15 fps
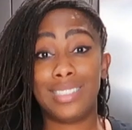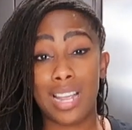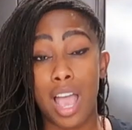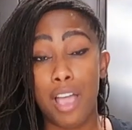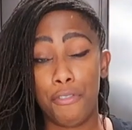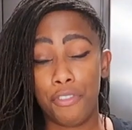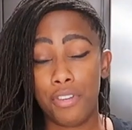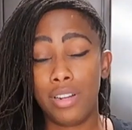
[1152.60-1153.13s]

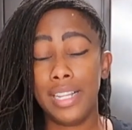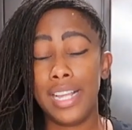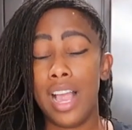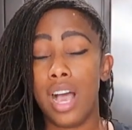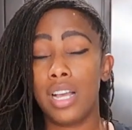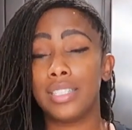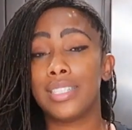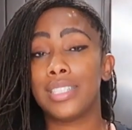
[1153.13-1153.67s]
definitely
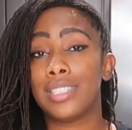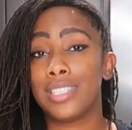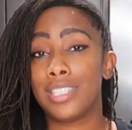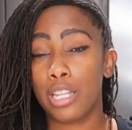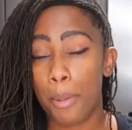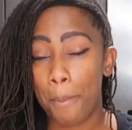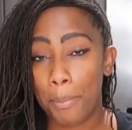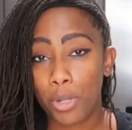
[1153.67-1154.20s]
a
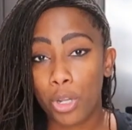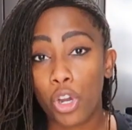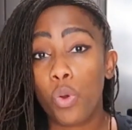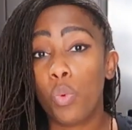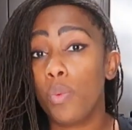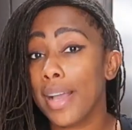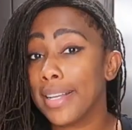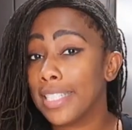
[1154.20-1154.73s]

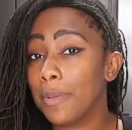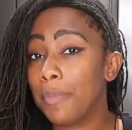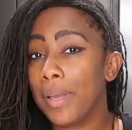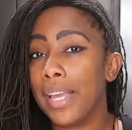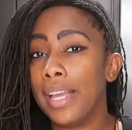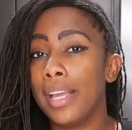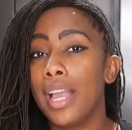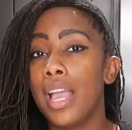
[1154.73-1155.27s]
simpler
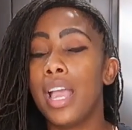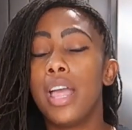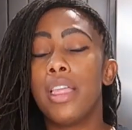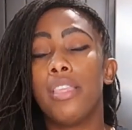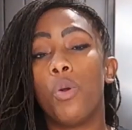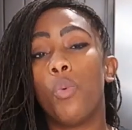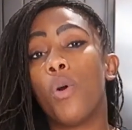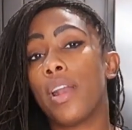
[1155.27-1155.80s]
recipe
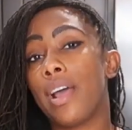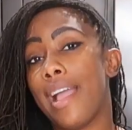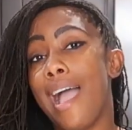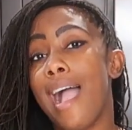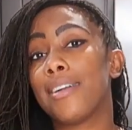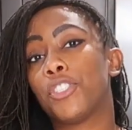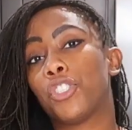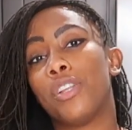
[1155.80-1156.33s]
than what I
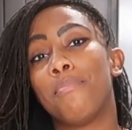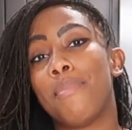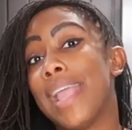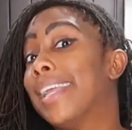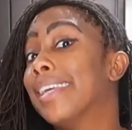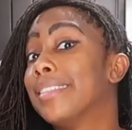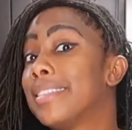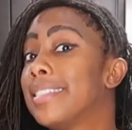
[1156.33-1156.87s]
actually
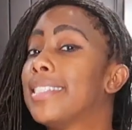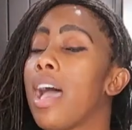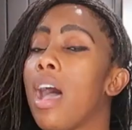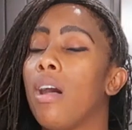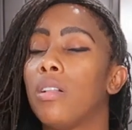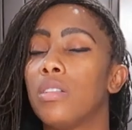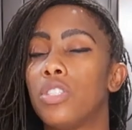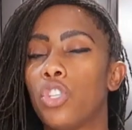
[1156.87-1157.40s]
make and
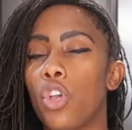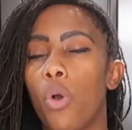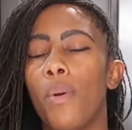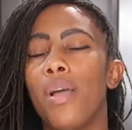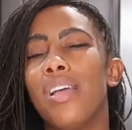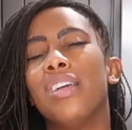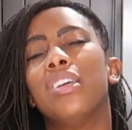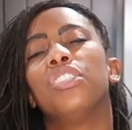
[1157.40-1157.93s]
sell. So
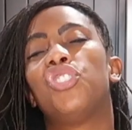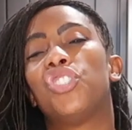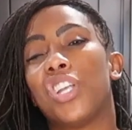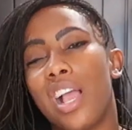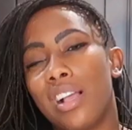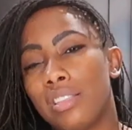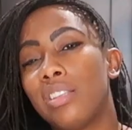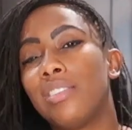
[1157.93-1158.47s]

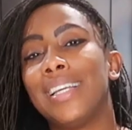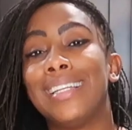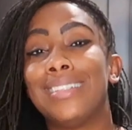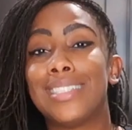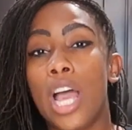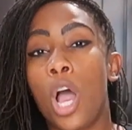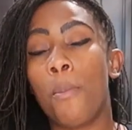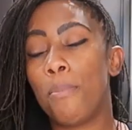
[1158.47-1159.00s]
check the link
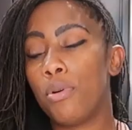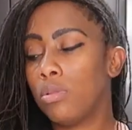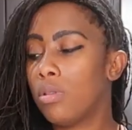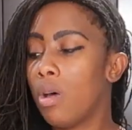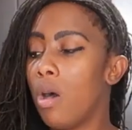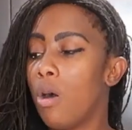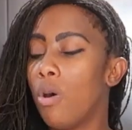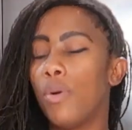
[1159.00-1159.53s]
down
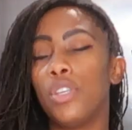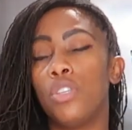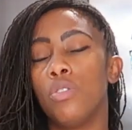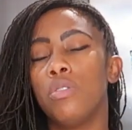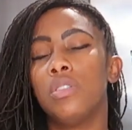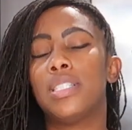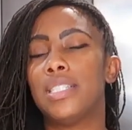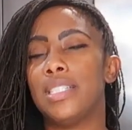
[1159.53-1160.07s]
below.
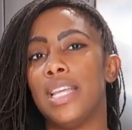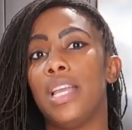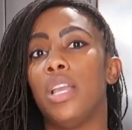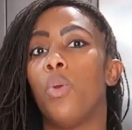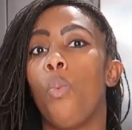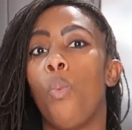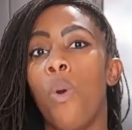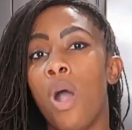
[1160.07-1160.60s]
You'll
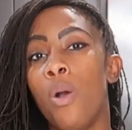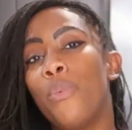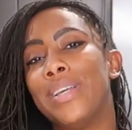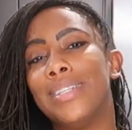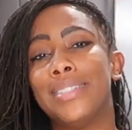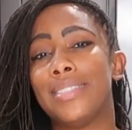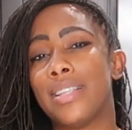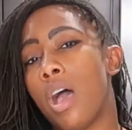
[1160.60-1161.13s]
see what
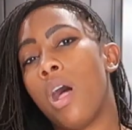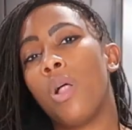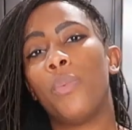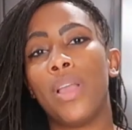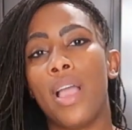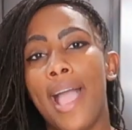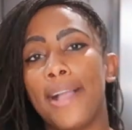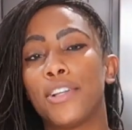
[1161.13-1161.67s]
we sell.
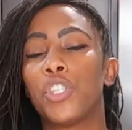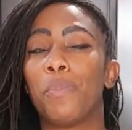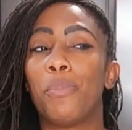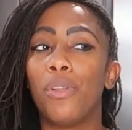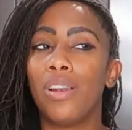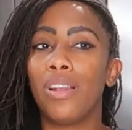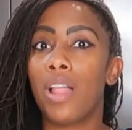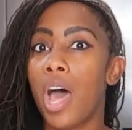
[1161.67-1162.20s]
We actually
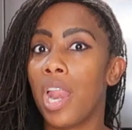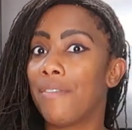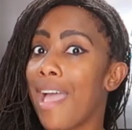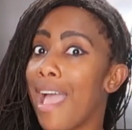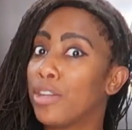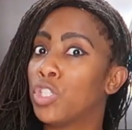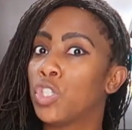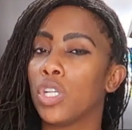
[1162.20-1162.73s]
put a lot of
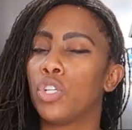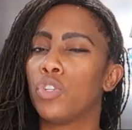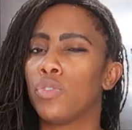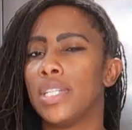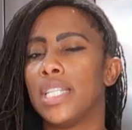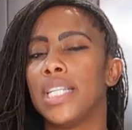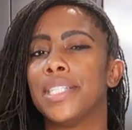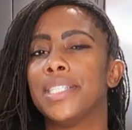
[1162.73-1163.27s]
extra
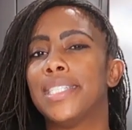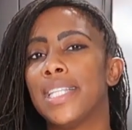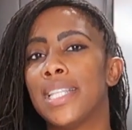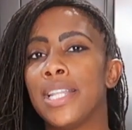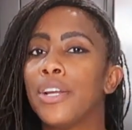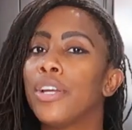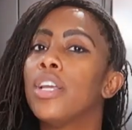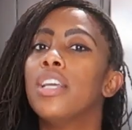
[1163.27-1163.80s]
ingredients in
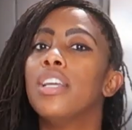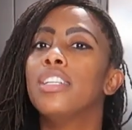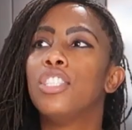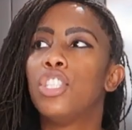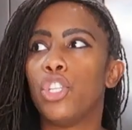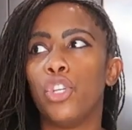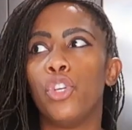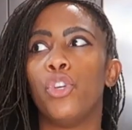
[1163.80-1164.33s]
there
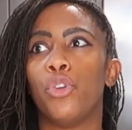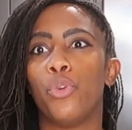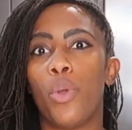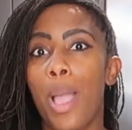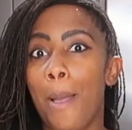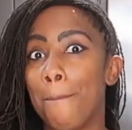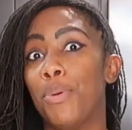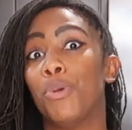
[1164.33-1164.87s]
to
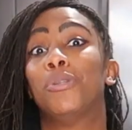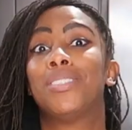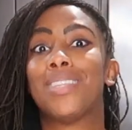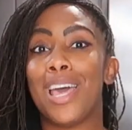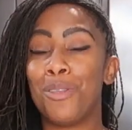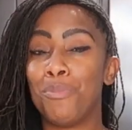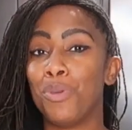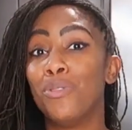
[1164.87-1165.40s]
boost
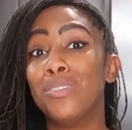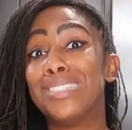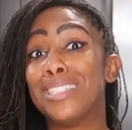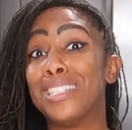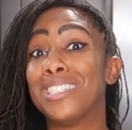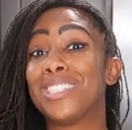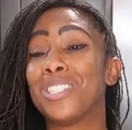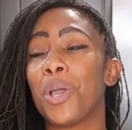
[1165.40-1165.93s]
that immune
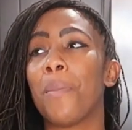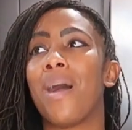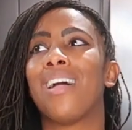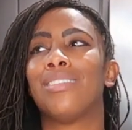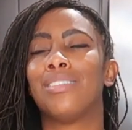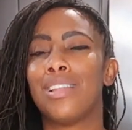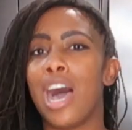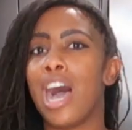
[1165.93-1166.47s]
system a
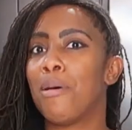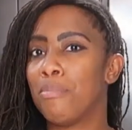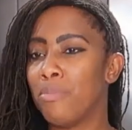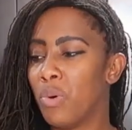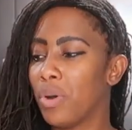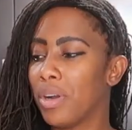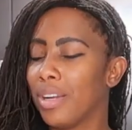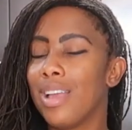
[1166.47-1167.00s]
lot
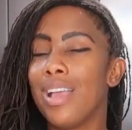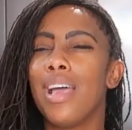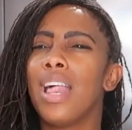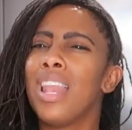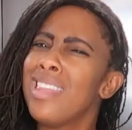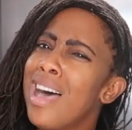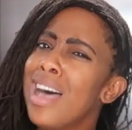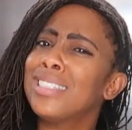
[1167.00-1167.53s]
more.
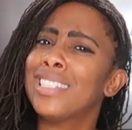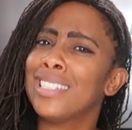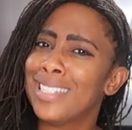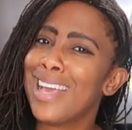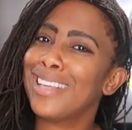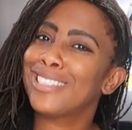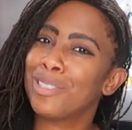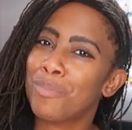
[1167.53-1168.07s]
Lots of
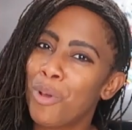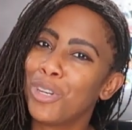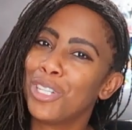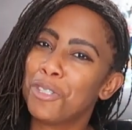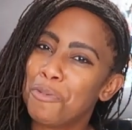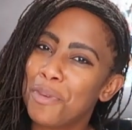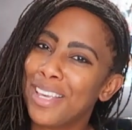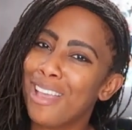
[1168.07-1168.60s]

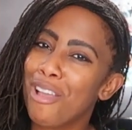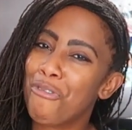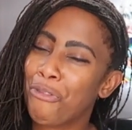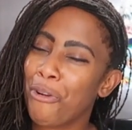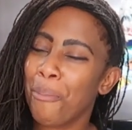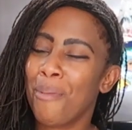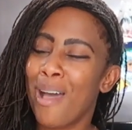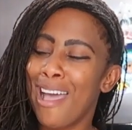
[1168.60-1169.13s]
testimonies we get
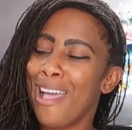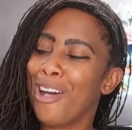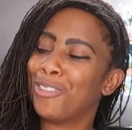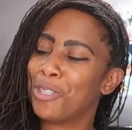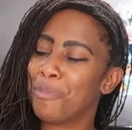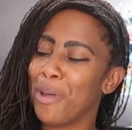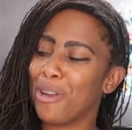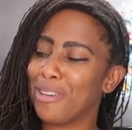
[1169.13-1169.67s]
from that
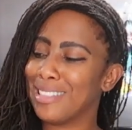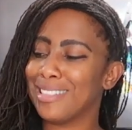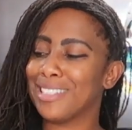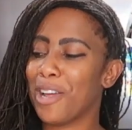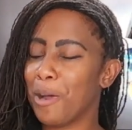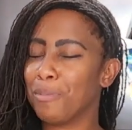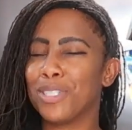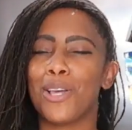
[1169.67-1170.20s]
elderberry
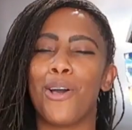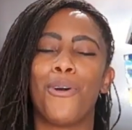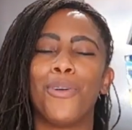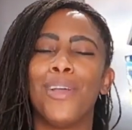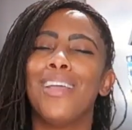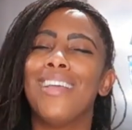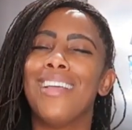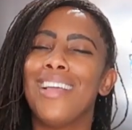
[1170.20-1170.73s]
syrup. So
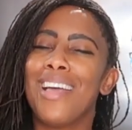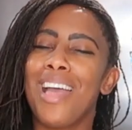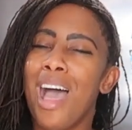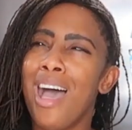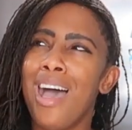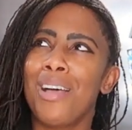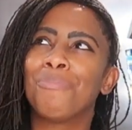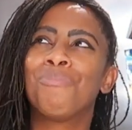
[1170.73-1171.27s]

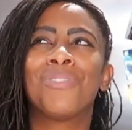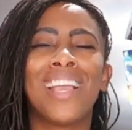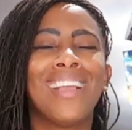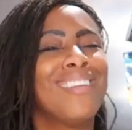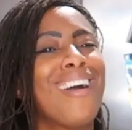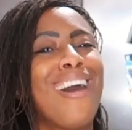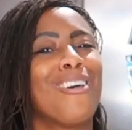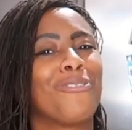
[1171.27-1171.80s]

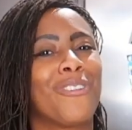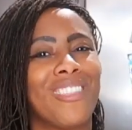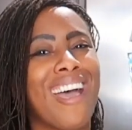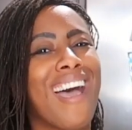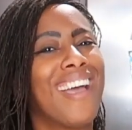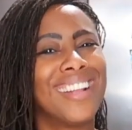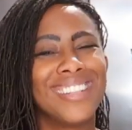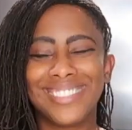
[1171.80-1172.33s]
thank God for
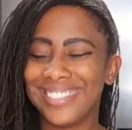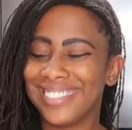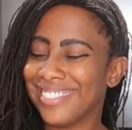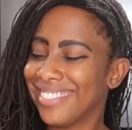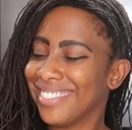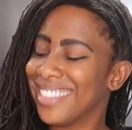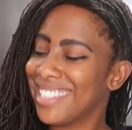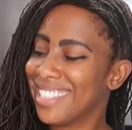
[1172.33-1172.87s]
that.
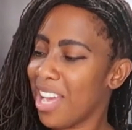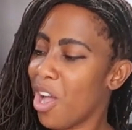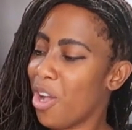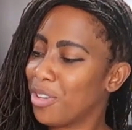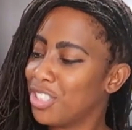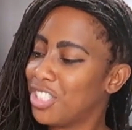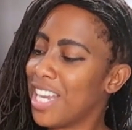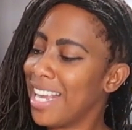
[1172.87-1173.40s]
So
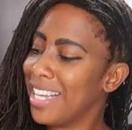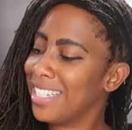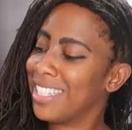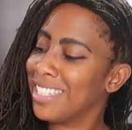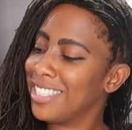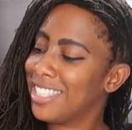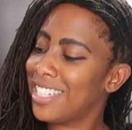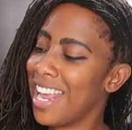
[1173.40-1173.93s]
shake
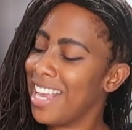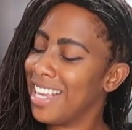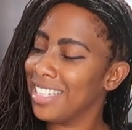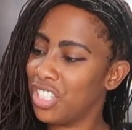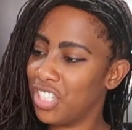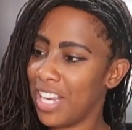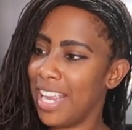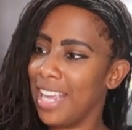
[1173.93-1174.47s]
and shake
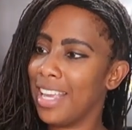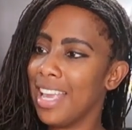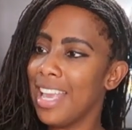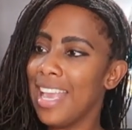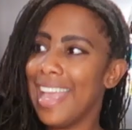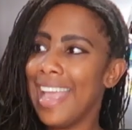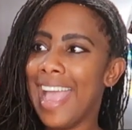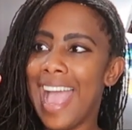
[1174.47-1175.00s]
and shake.
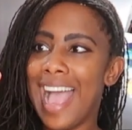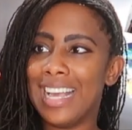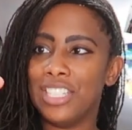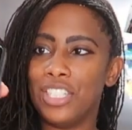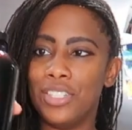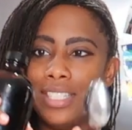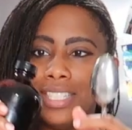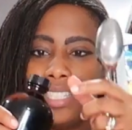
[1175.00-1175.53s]

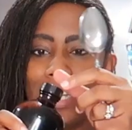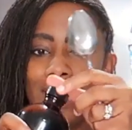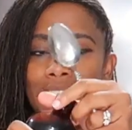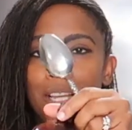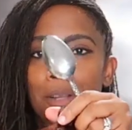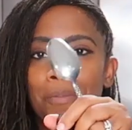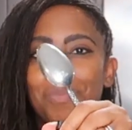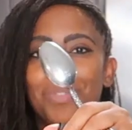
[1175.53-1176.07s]
As you
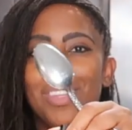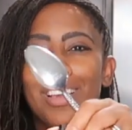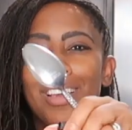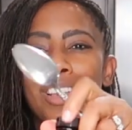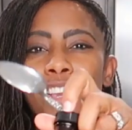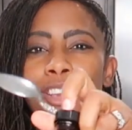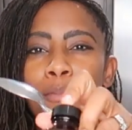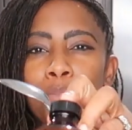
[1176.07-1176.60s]
see,
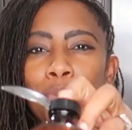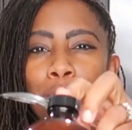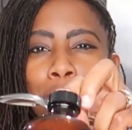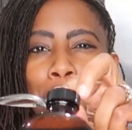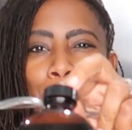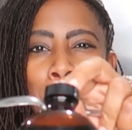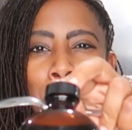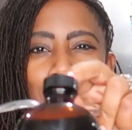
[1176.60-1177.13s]

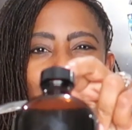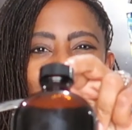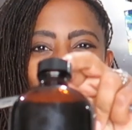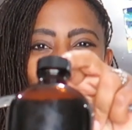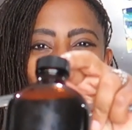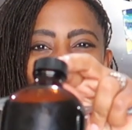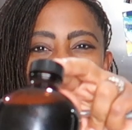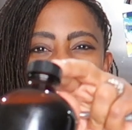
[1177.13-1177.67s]
beautiful
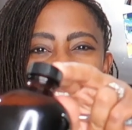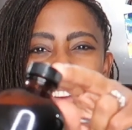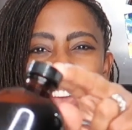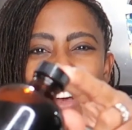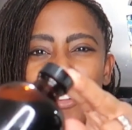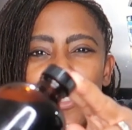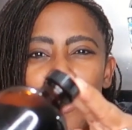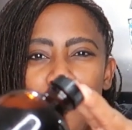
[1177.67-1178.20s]
bottle of
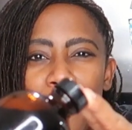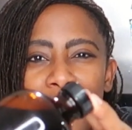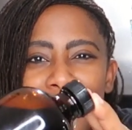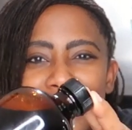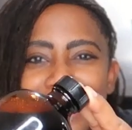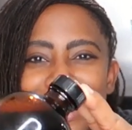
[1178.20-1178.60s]
elderberry